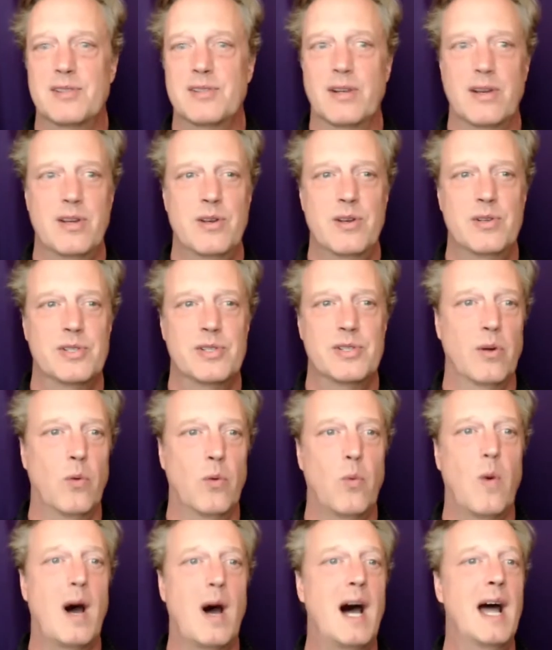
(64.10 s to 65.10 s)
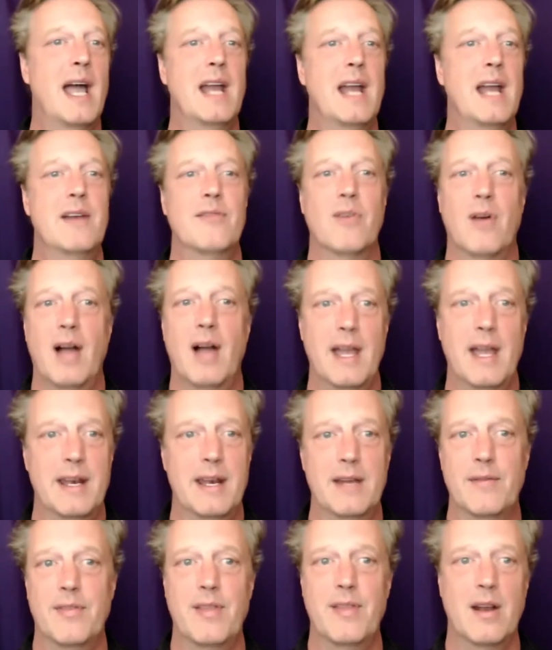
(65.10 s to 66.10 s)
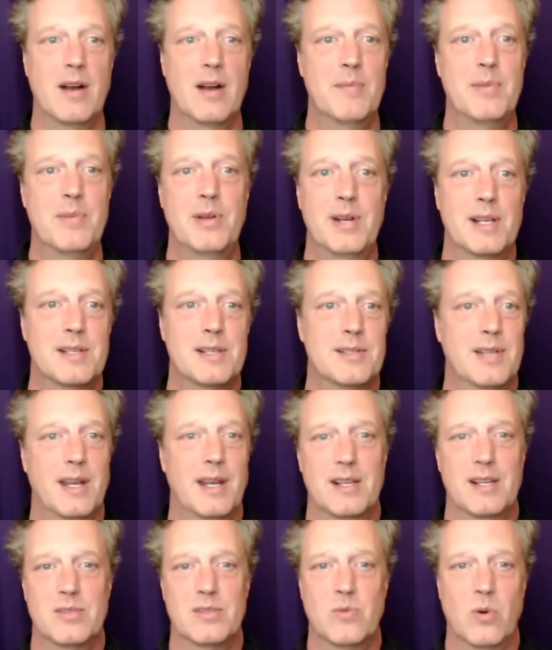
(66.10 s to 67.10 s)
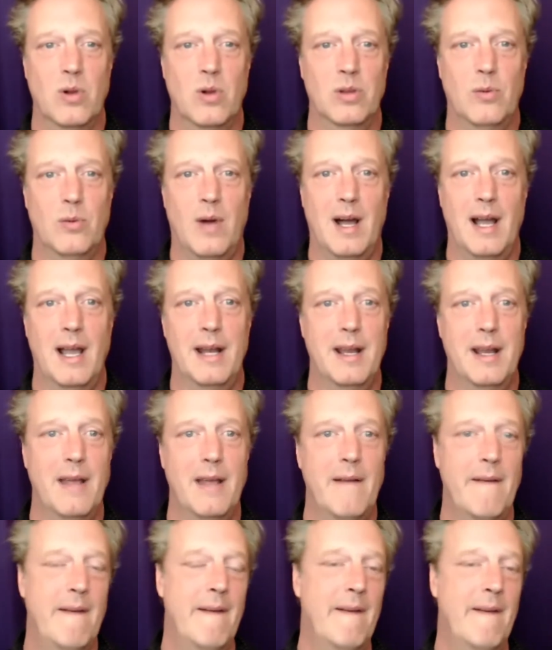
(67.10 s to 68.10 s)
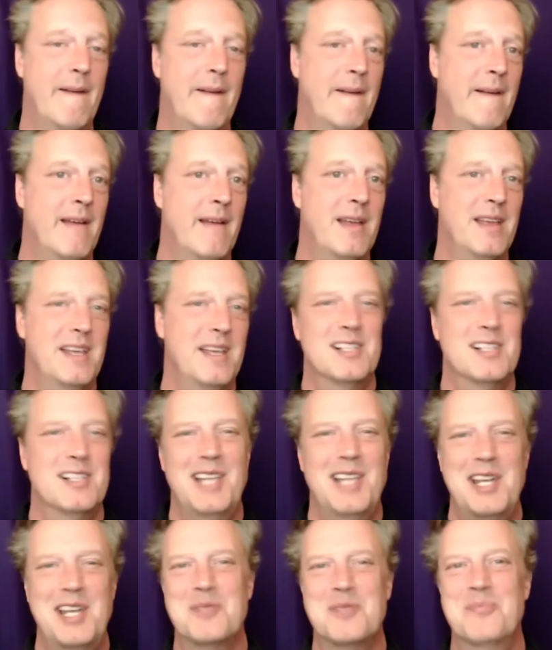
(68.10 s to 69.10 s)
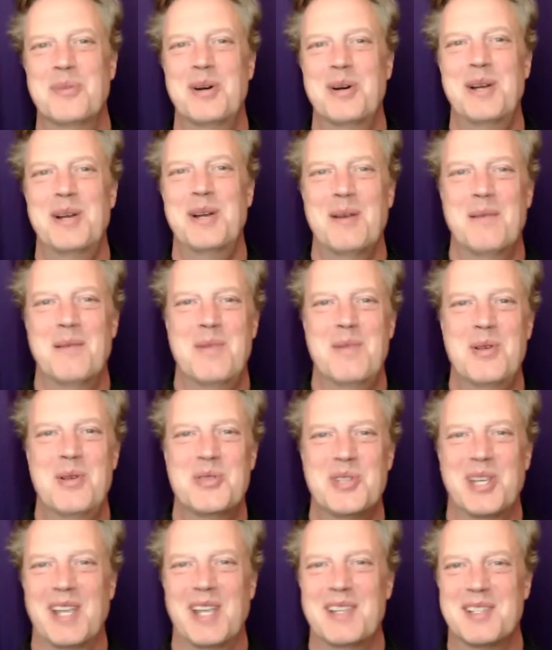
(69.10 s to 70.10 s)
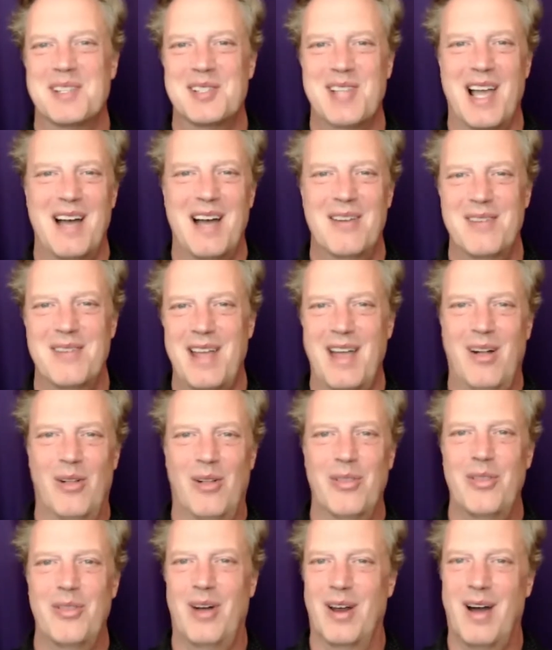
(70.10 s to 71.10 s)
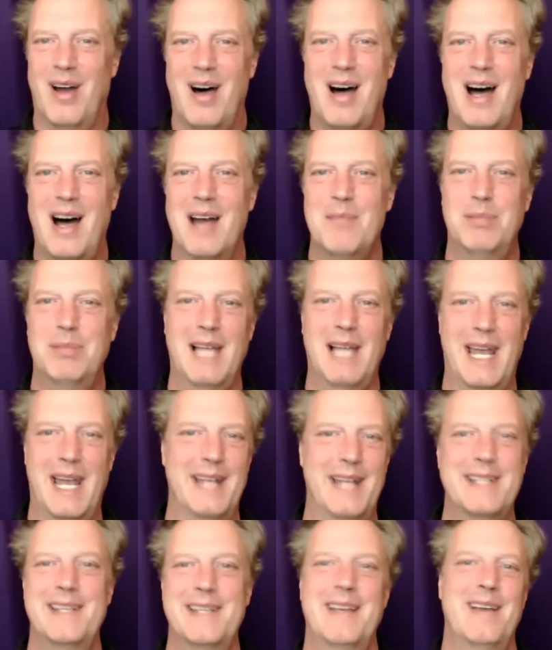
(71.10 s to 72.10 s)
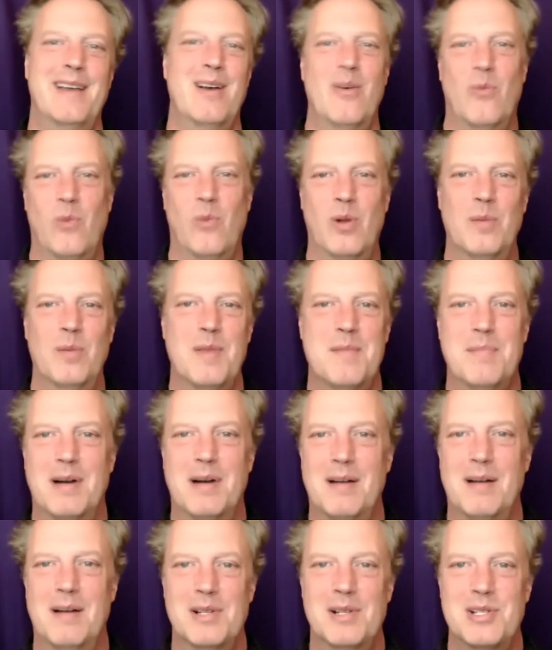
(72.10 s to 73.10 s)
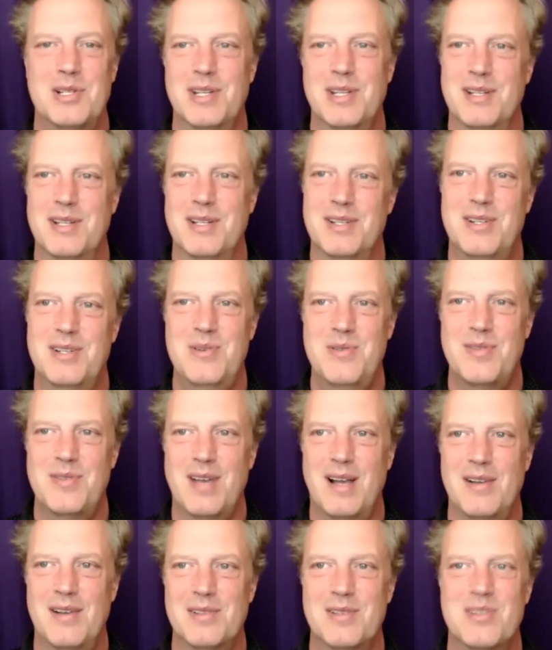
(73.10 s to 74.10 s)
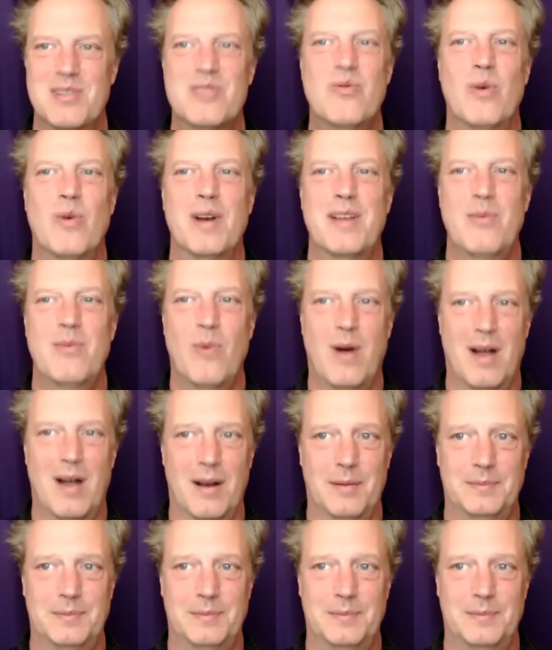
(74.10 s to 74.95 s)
that are used in a wide variety of therapeutic settings worldwide. His latest book, Music and Sound Health on a Hot Planet, will be published in 2021.